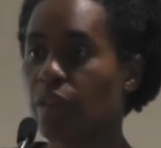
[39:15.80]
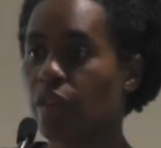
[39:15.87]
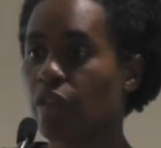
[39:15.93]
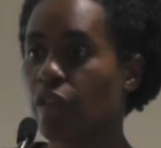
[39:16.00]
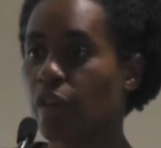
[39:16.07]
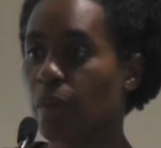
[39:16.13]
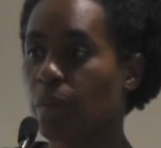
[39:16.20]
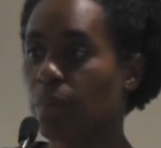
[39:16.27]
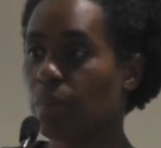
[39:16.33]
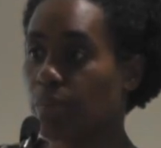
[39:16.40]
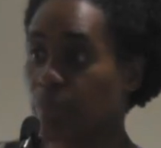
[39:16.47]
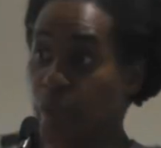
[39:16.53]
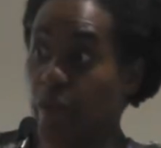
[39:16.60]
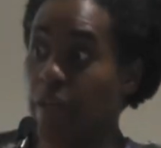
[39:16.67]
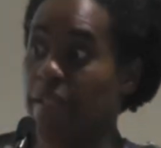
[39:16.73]
from
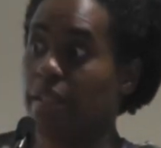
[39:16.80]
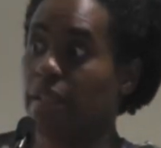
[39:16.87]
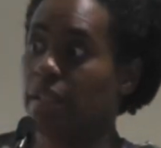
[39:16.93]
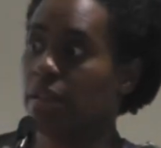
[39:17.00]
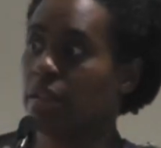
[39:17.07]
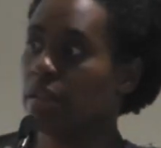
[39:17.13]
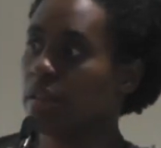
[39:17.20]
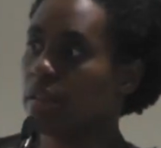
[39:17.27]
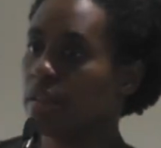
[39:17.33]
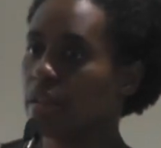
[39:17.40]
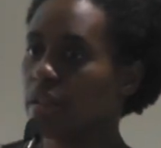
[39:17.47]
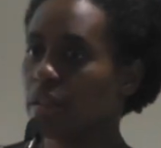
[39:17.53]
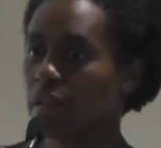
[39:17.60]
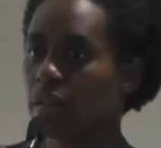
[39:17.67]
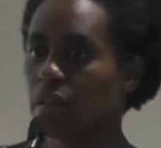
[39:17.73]
progressing
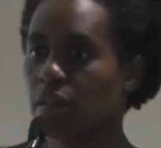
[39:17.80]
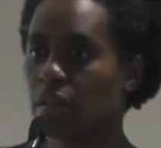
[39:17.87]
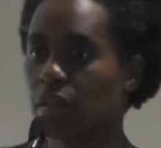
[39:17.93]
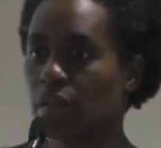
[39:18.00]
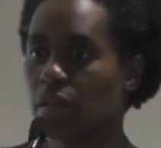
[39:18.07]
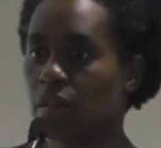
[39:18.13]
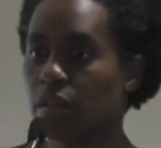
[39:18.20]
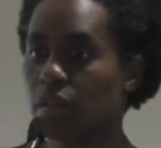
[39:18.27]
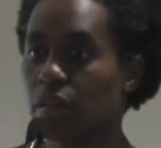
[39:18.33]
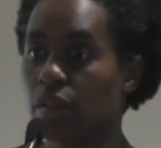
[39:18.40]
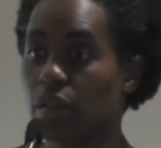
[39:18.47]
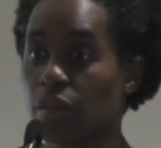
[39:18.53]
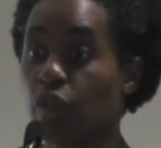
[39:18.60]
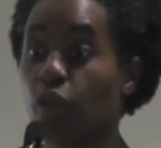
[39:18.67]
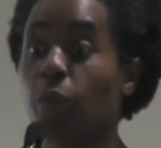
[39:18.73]

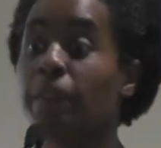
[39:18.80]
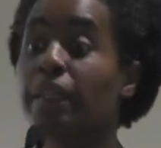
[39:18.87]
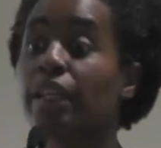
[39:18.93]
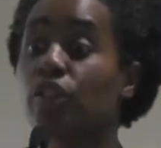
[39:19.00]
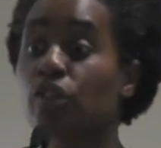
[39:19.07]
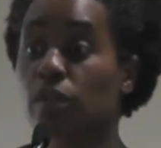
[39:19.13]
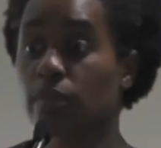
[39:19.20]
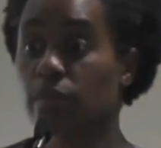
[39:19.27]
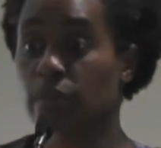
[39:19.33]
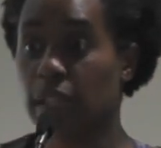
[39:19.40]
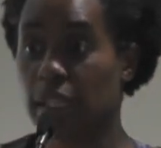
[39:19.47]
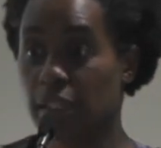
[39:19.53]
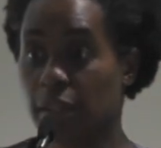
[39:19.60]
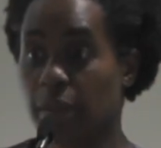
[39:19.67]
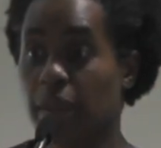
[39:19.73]
to full potential.
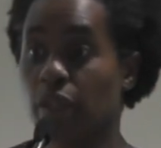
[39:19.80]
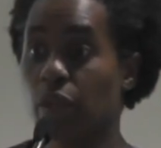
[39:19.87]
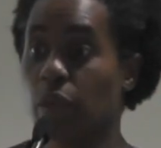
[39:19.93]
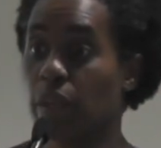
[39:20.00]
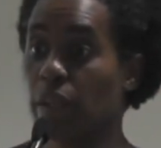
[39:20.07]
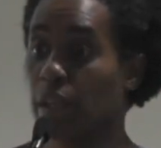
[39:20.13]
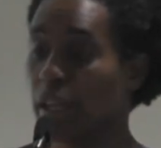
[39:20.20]
That's the best way that I